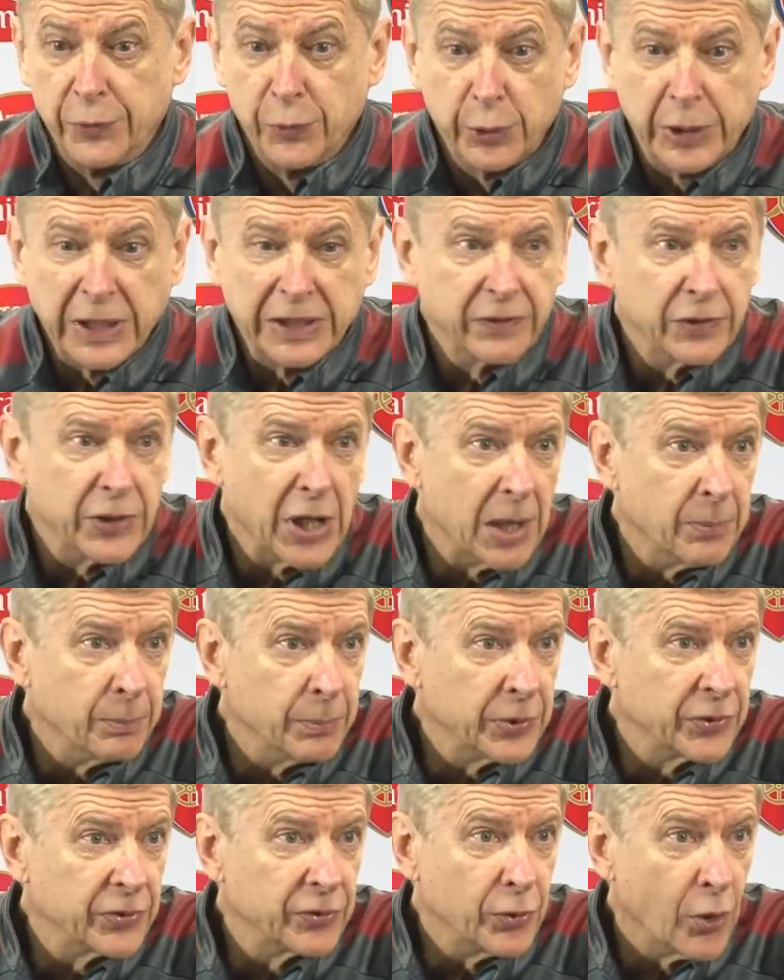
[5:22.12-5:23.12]
If you look at the
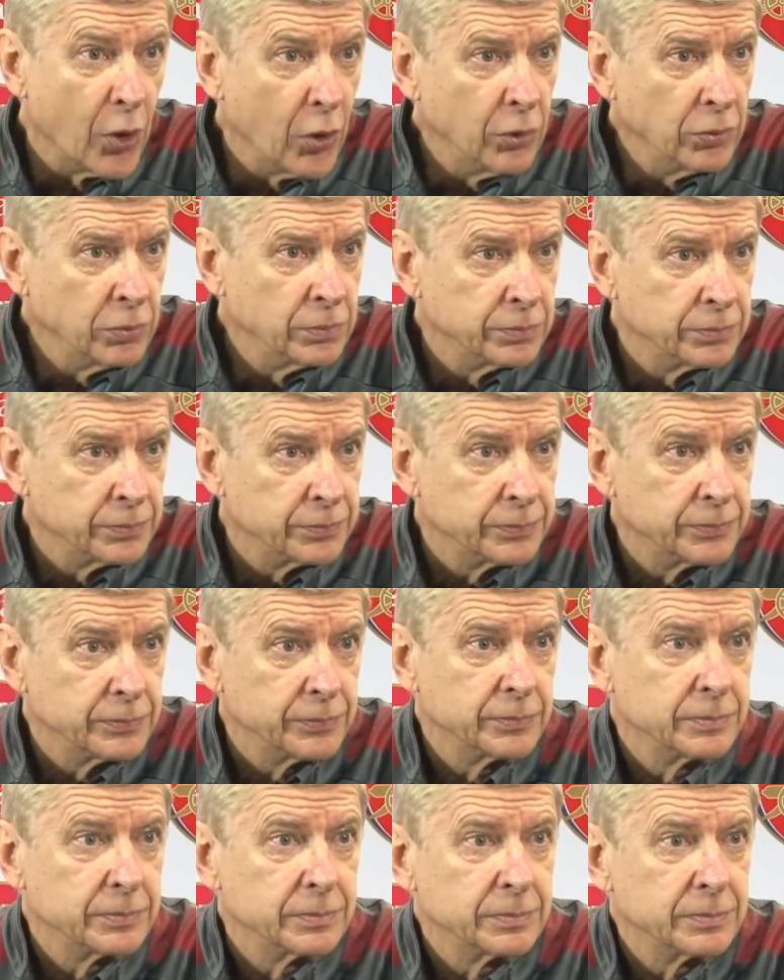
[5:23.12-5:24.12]
numbers, no.
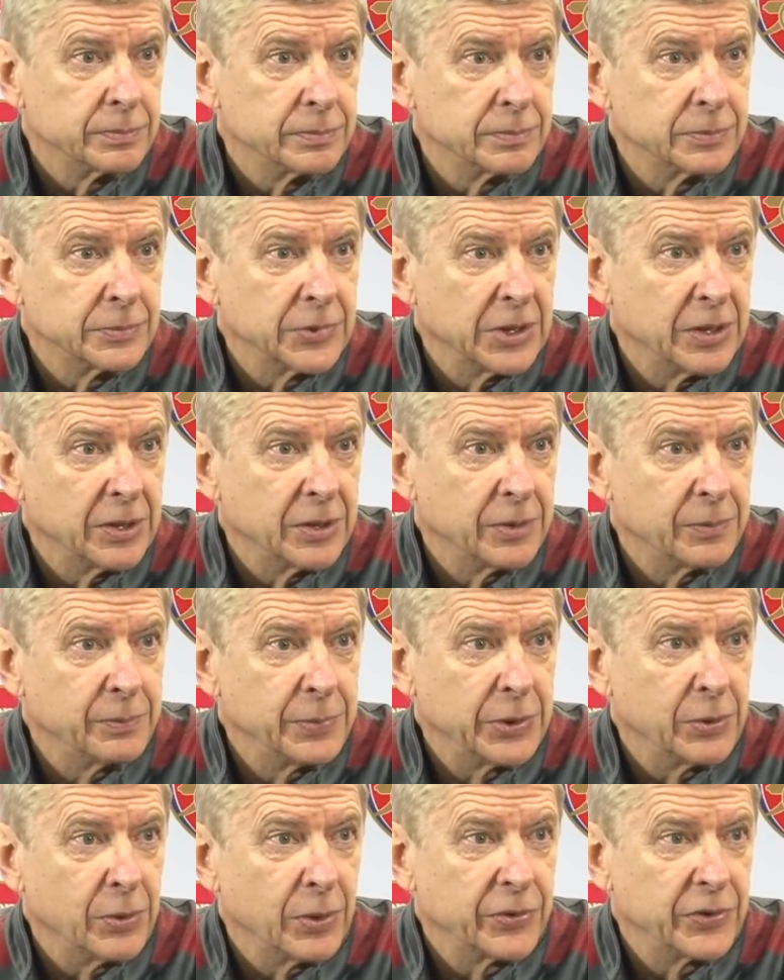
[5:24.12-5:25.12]

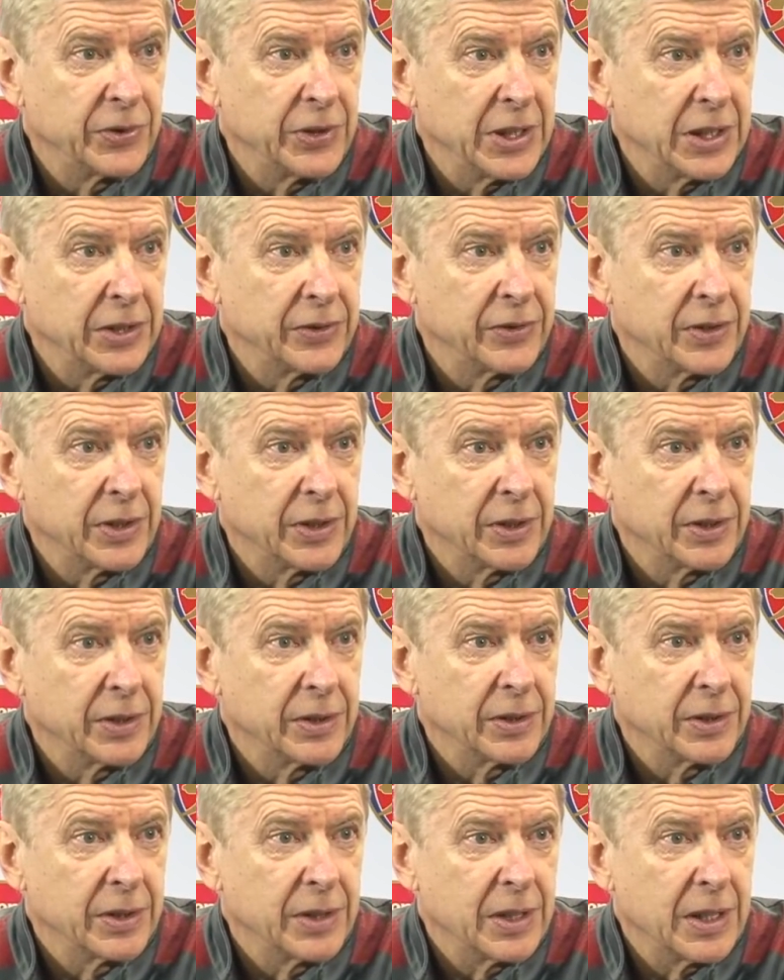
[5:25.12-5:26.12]
Because he has
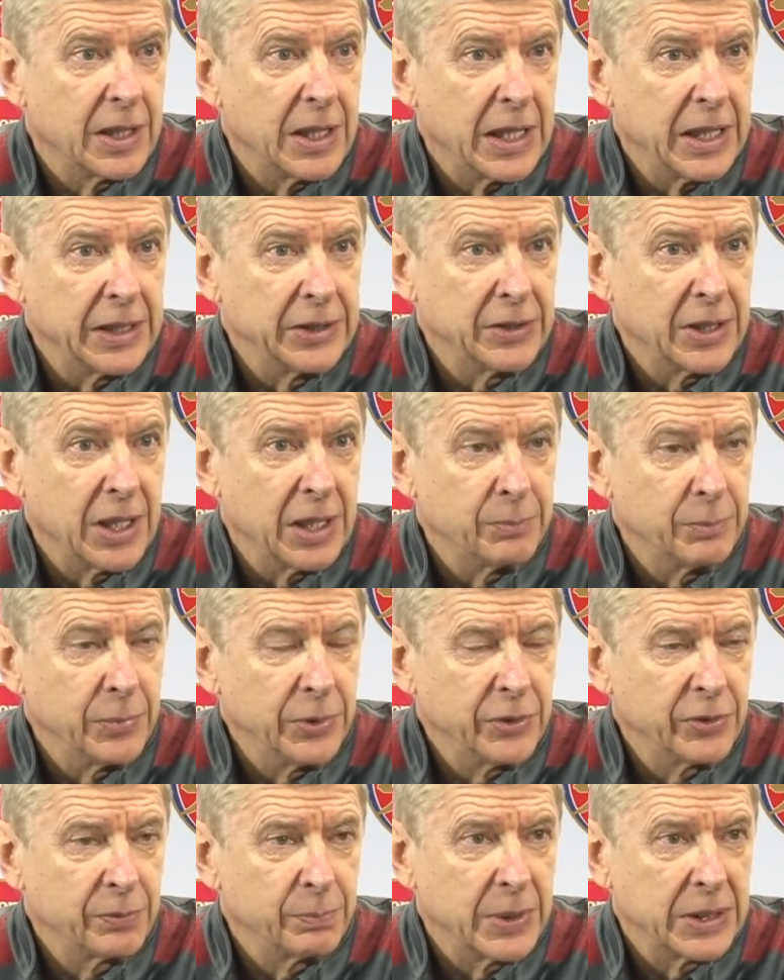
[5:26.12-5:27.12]
high
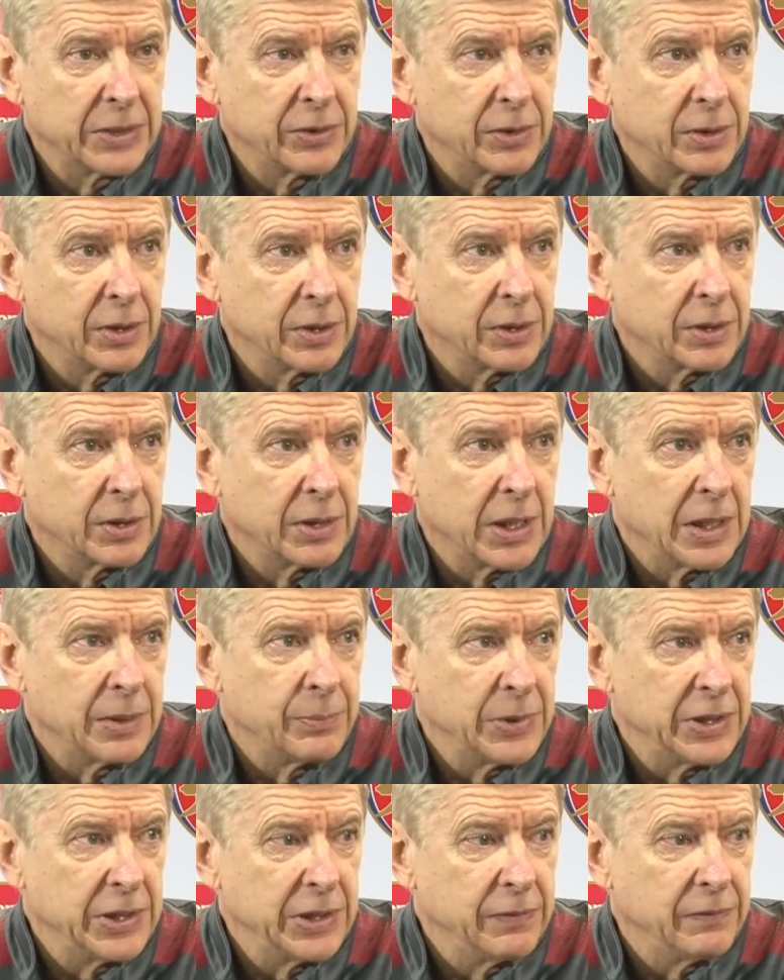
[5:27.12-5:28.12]
numbers, but I
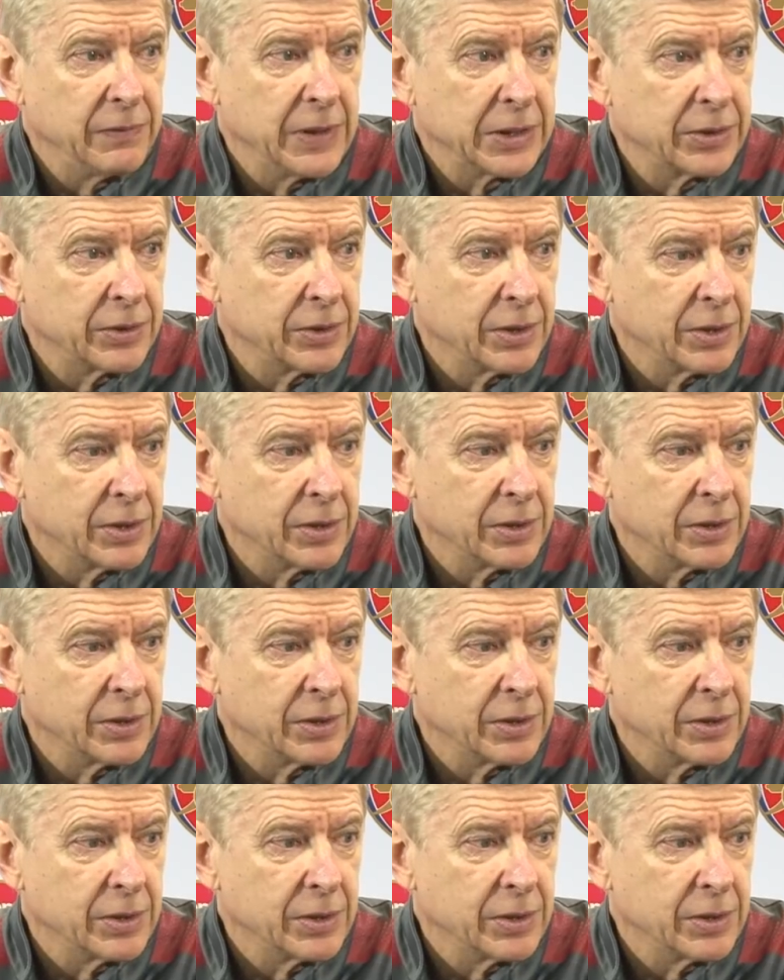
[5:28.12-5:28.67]
believe that